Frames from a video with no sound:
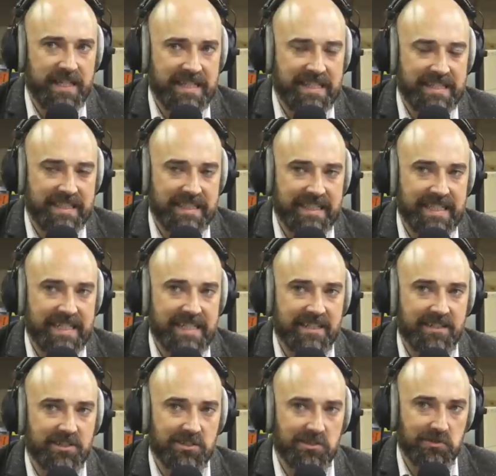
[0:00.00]
insight
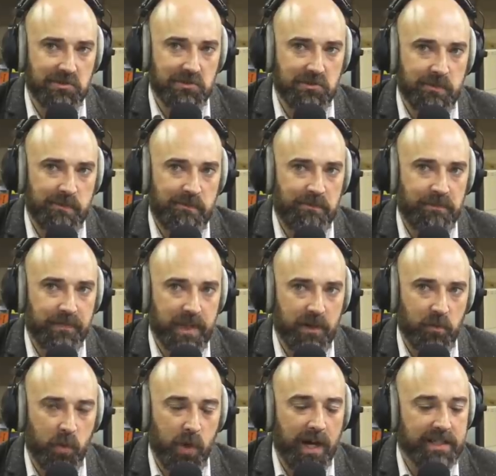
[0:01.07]
into
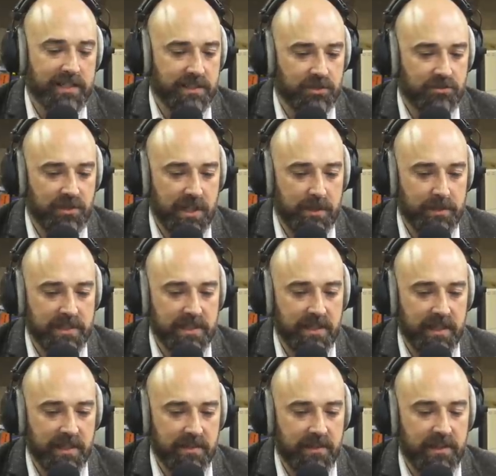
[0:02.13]
what I describe as
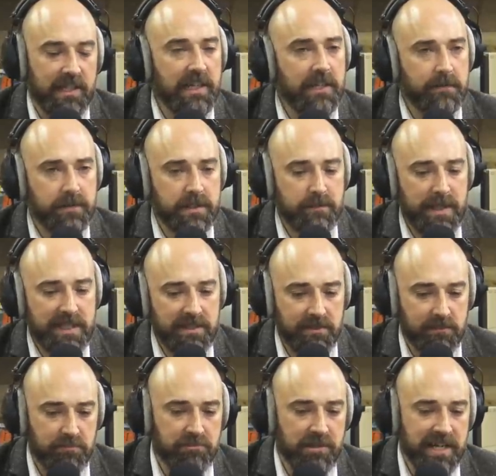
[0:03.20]
a, the love
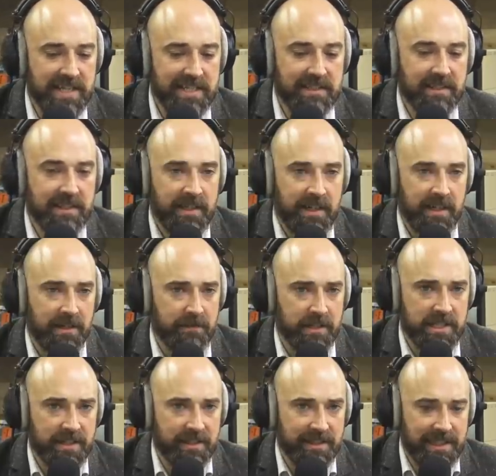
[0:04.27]
smitten brain of a
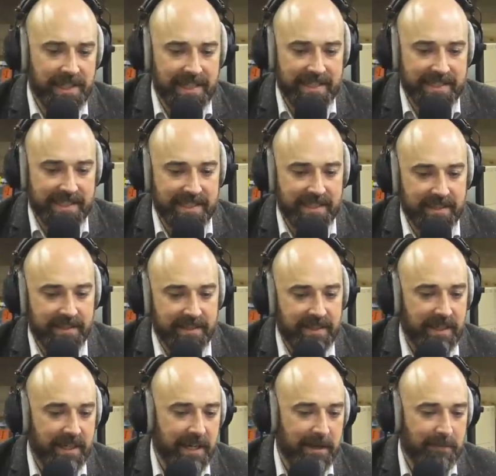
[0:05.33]
young lady.
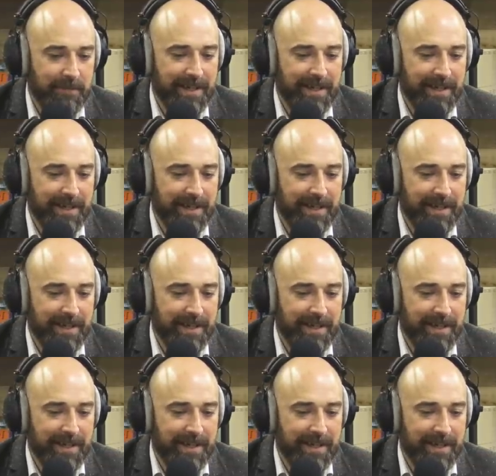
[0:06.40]
Um,